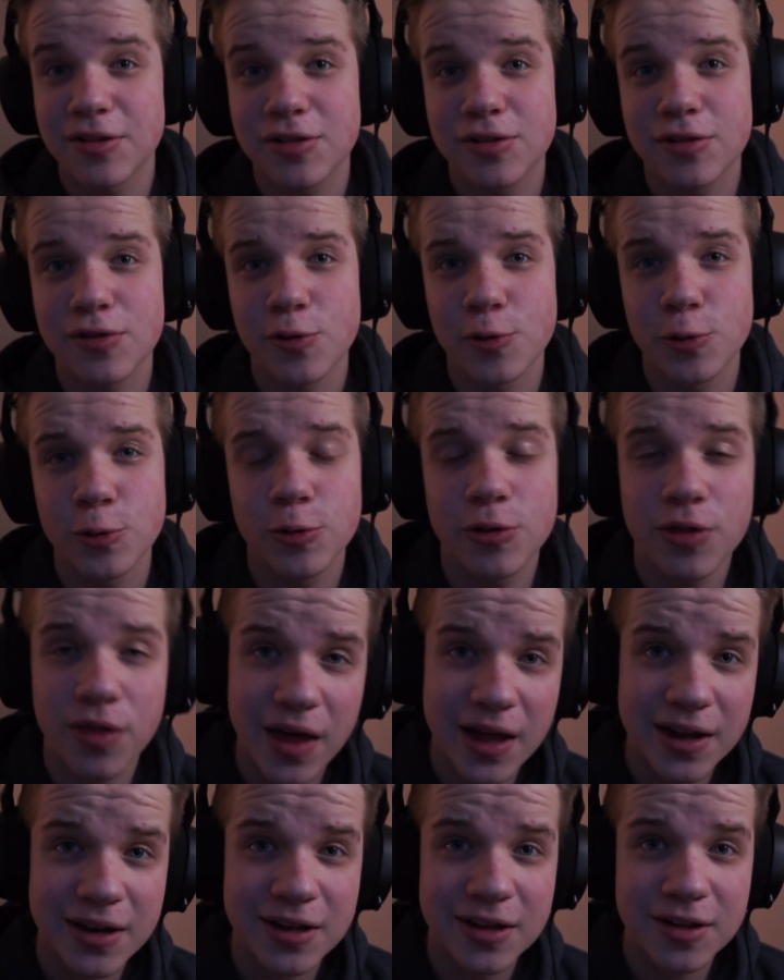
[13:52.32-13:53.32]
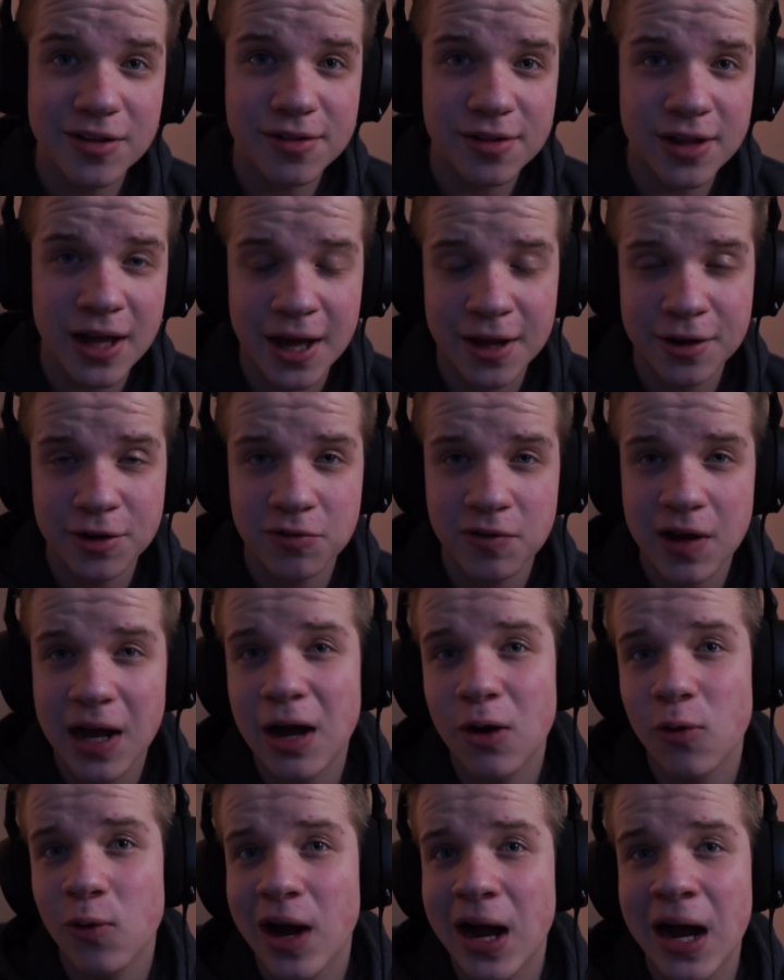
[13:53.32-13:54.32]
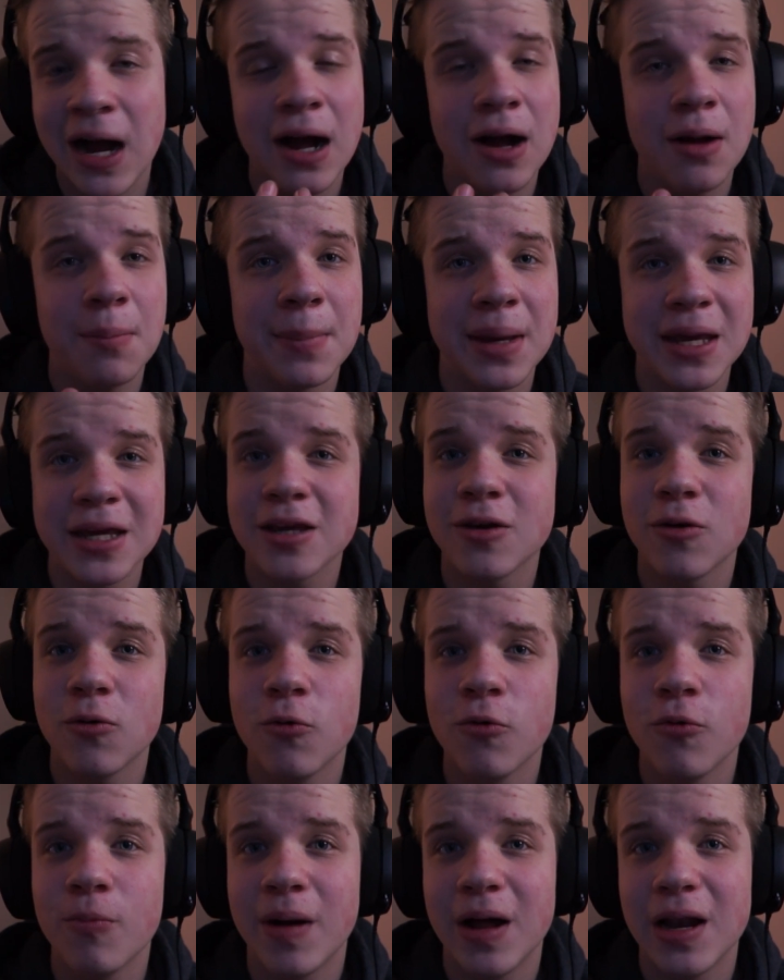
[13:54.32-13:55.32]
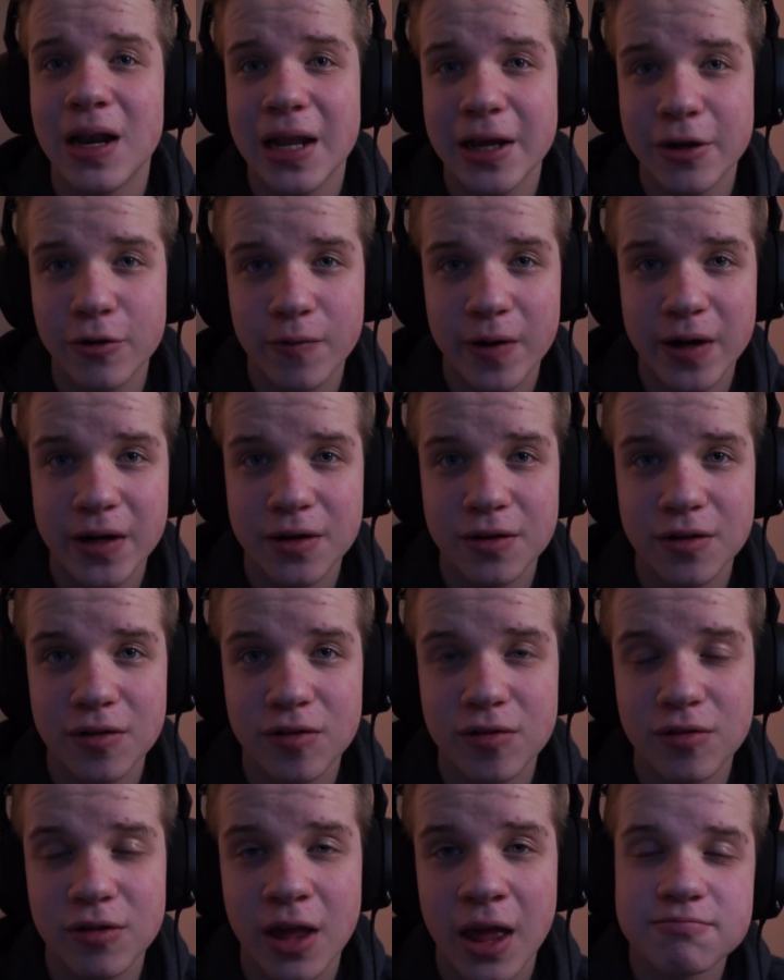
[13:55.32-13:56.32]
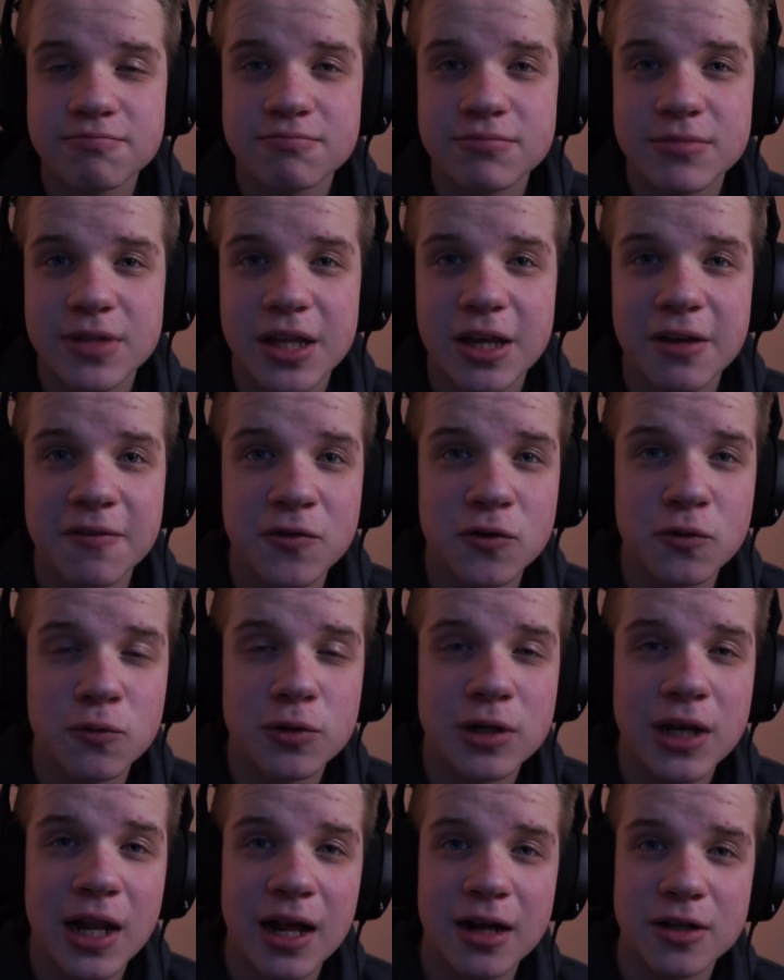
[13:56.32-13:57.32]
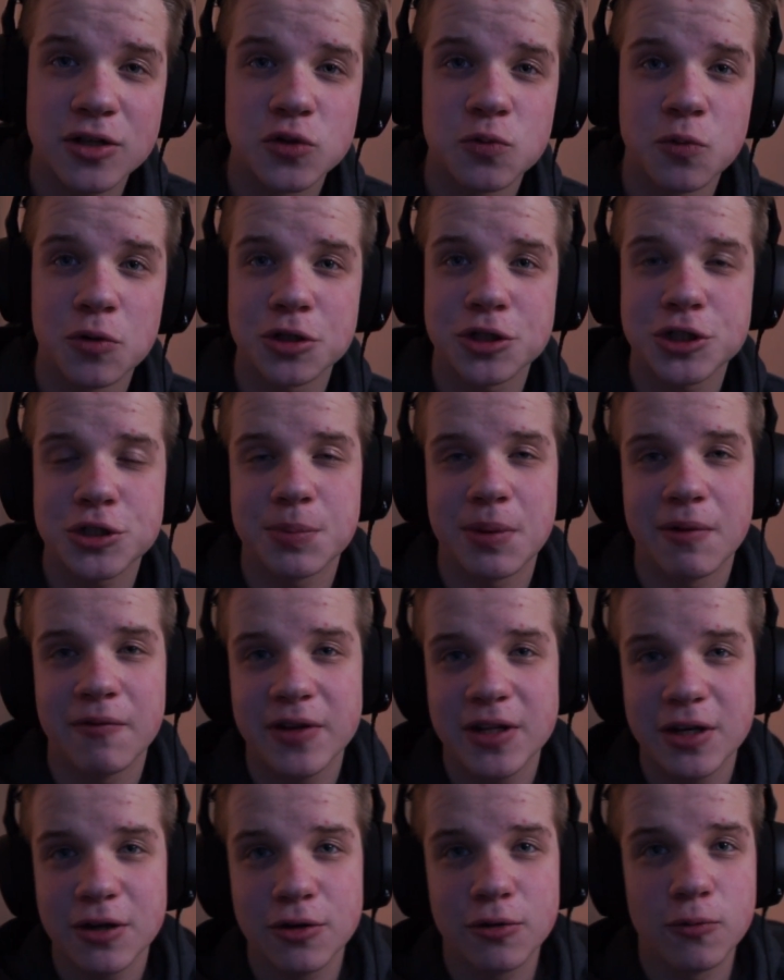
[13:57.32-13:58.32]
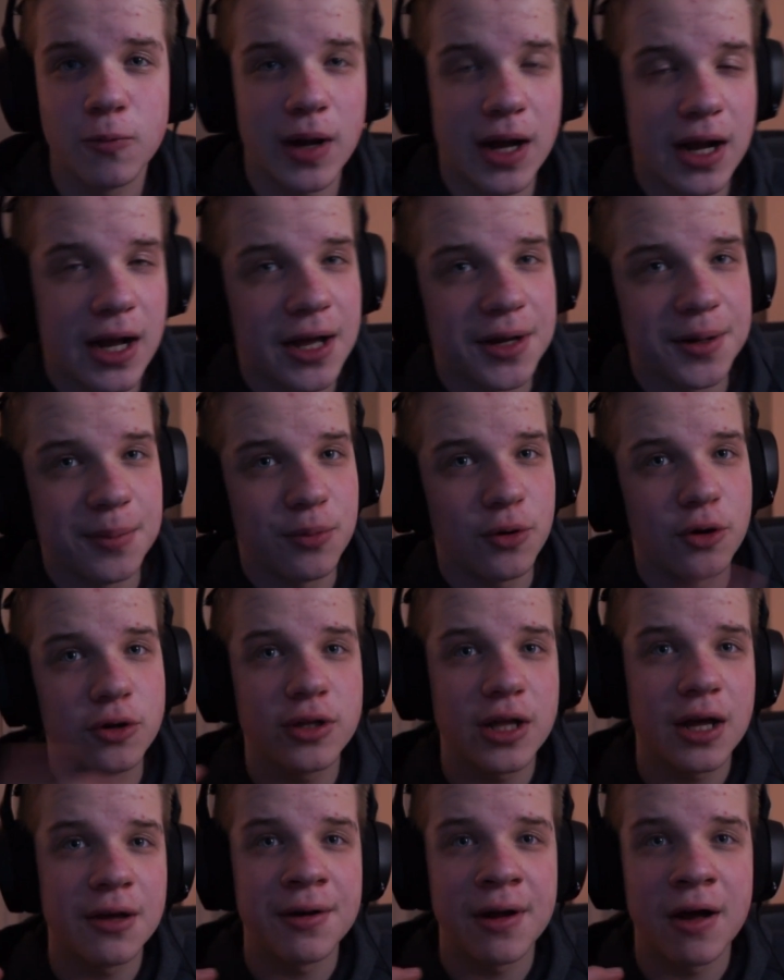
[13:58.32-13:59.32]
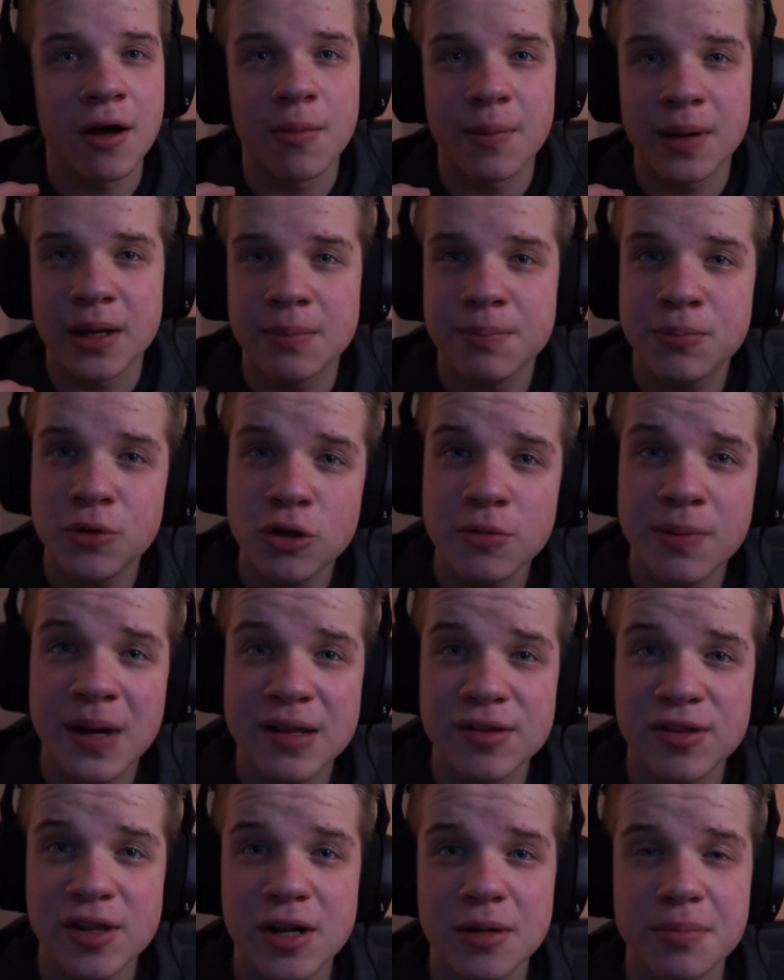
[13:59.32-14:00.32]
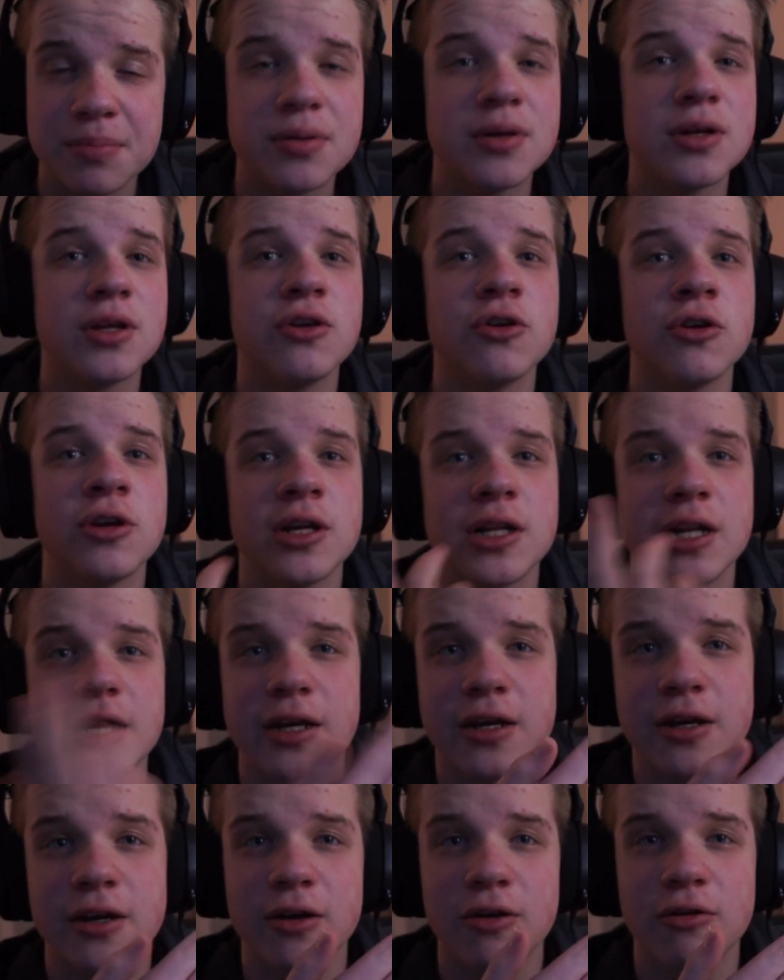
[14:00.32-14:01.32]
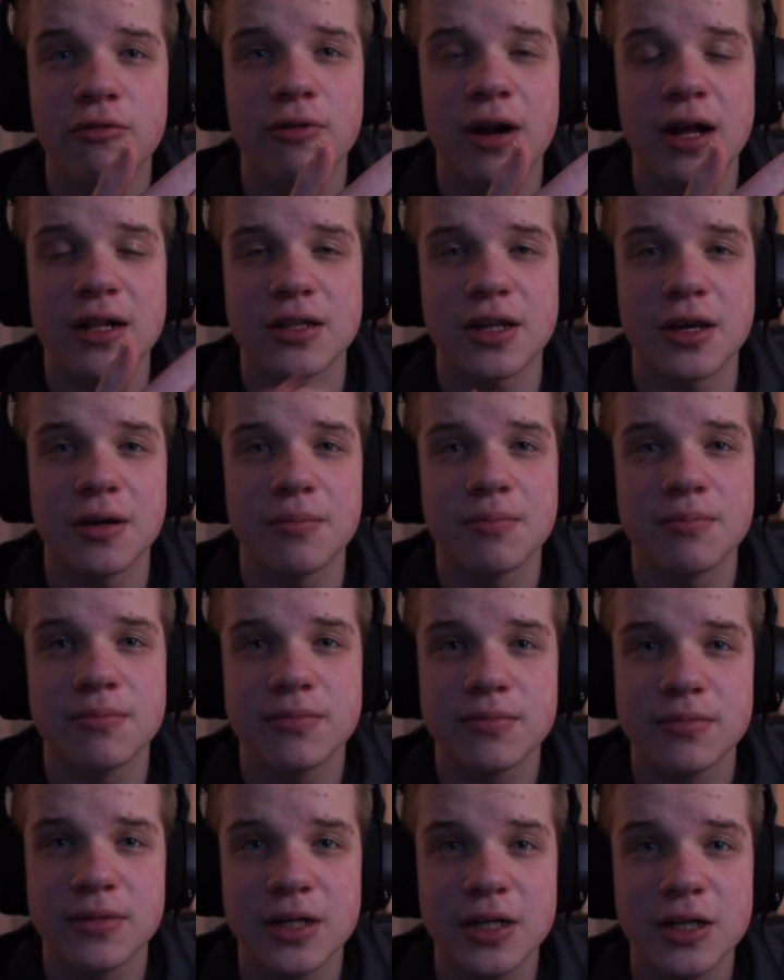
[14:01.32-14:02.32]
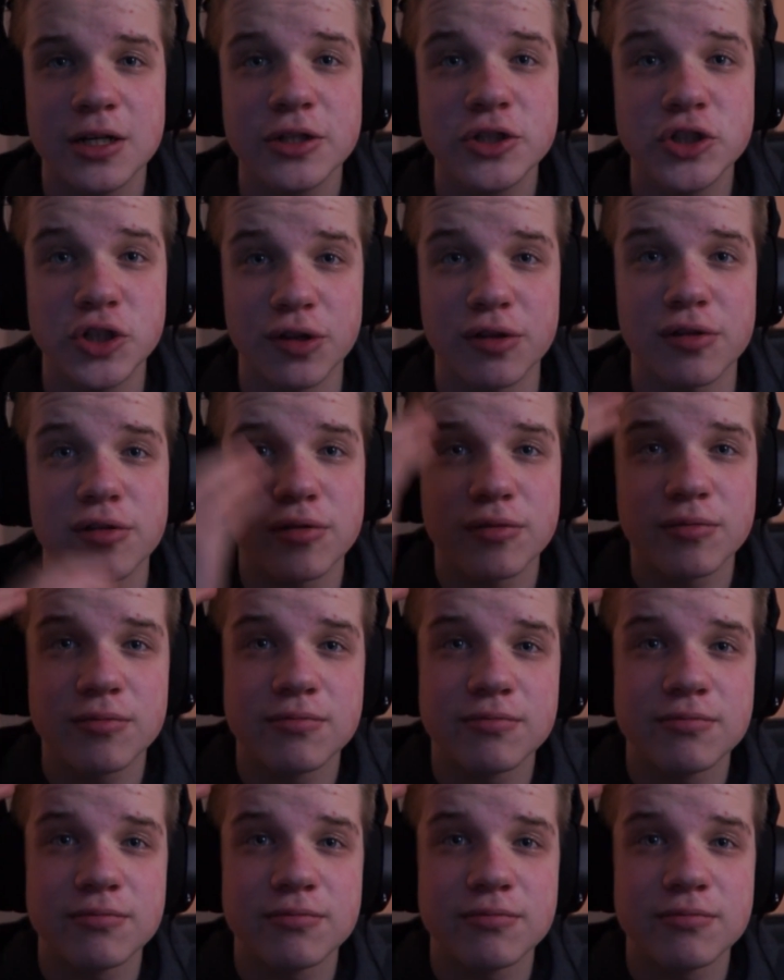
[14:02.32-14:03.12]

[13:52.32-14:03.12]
so that is kind of how I make all my Lego renders. If you would like to watch my video where I kind of broke down how I made PewDiePie setup, you can click right there. Cheers.